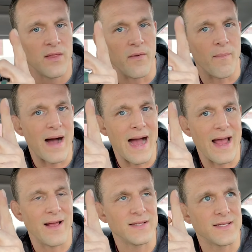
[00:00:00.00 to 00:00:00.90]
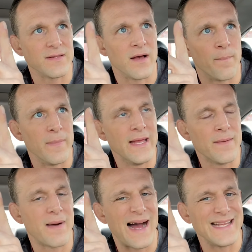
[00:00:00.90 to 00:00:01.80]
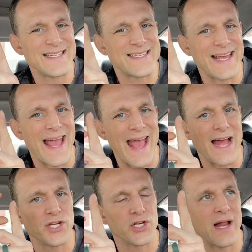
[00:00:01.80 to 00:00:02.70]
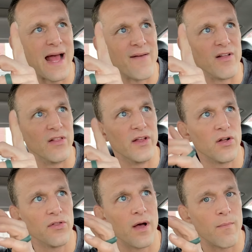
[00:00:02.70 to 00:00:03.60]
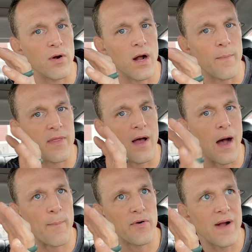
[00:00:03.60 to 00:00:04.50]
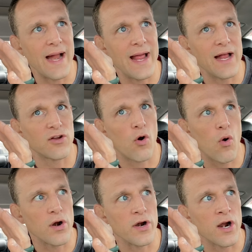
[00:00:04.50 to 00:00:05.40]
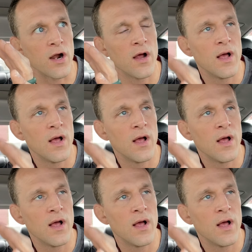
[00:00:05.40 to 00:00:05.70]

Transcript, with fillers: the, my, the in-body scan should have a little number up in the upper right-hand corner